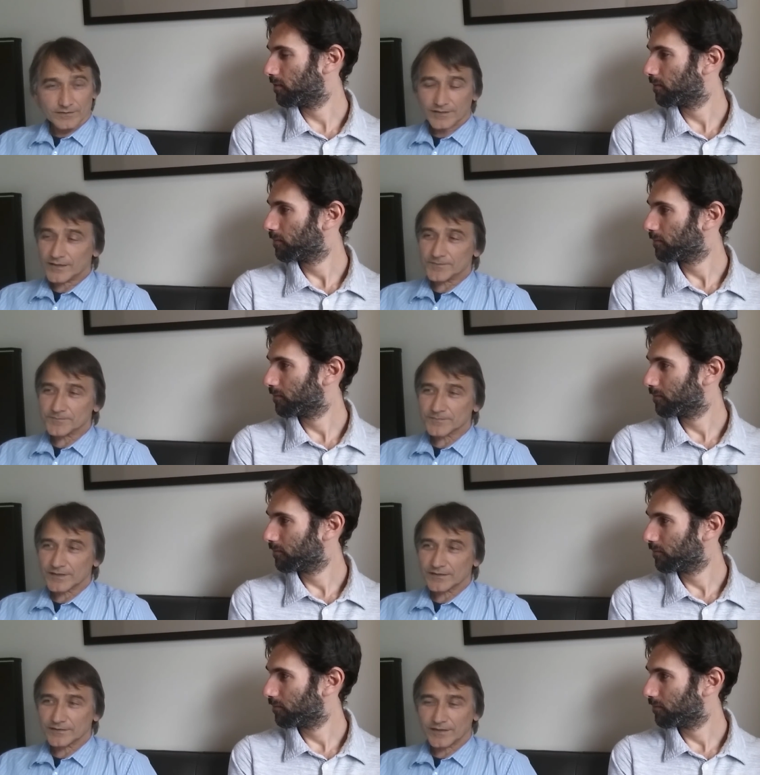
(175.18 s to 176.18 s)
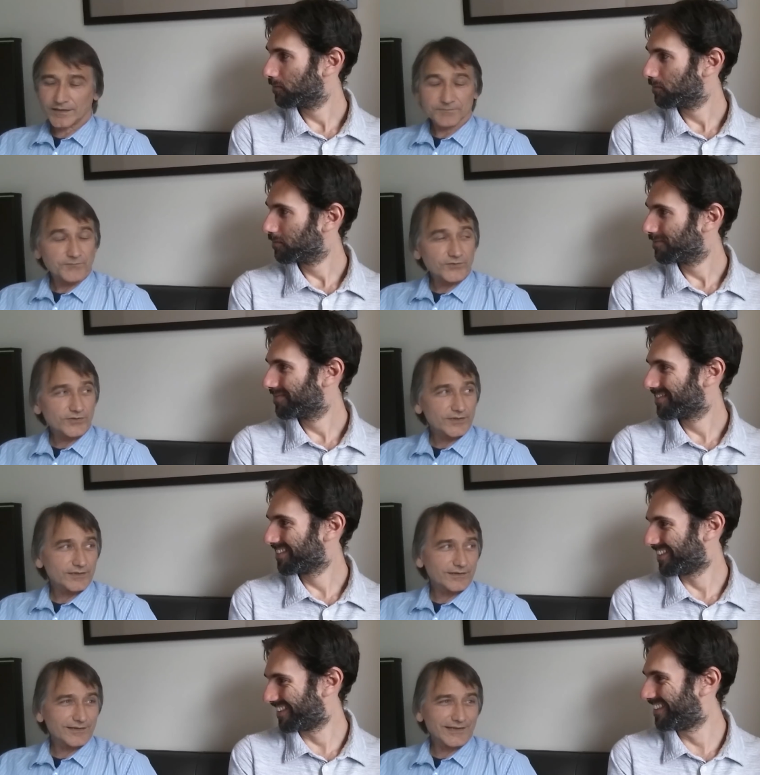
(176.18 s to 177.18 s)
Speaker 1: Um, yeah,
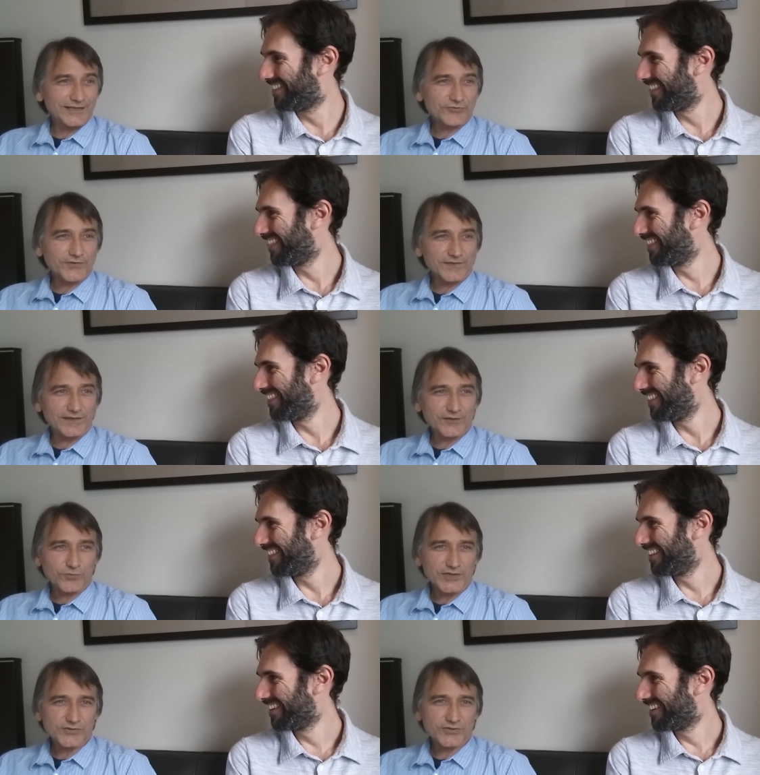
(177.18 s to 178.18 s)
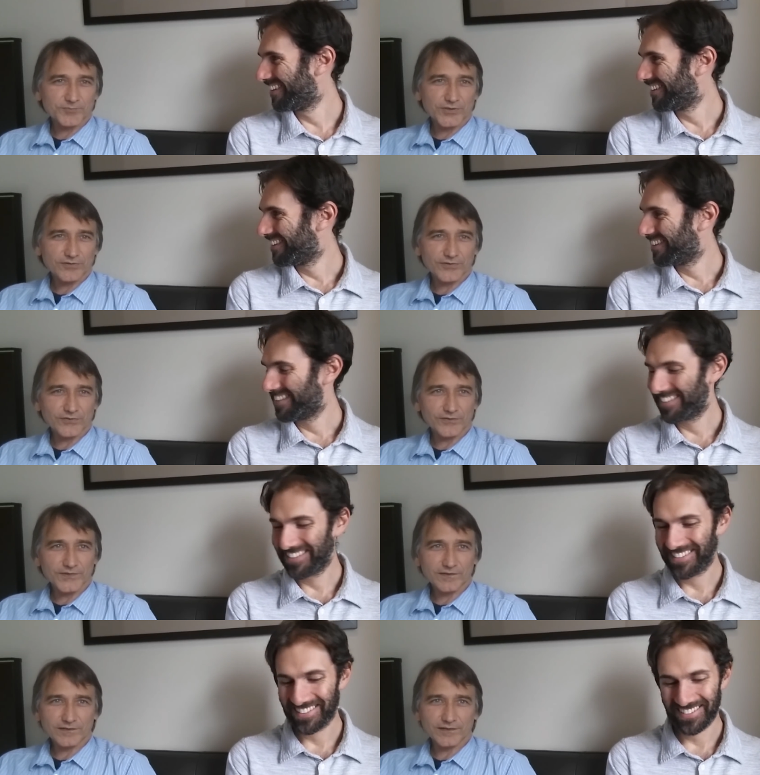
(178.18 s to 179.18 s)
very interesting question because
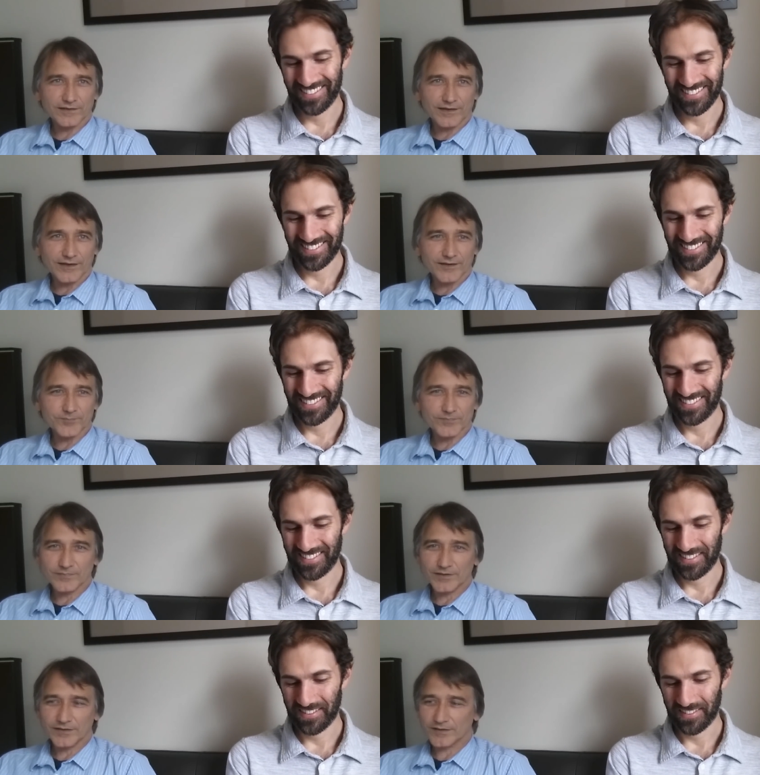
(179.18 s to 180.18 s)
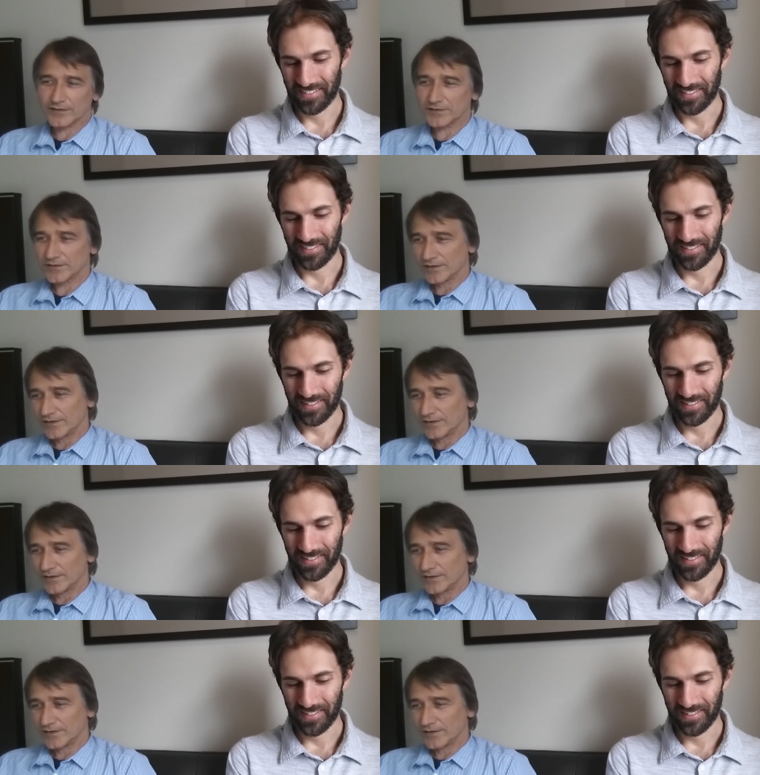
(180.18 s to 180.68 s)
obviously I'm uh,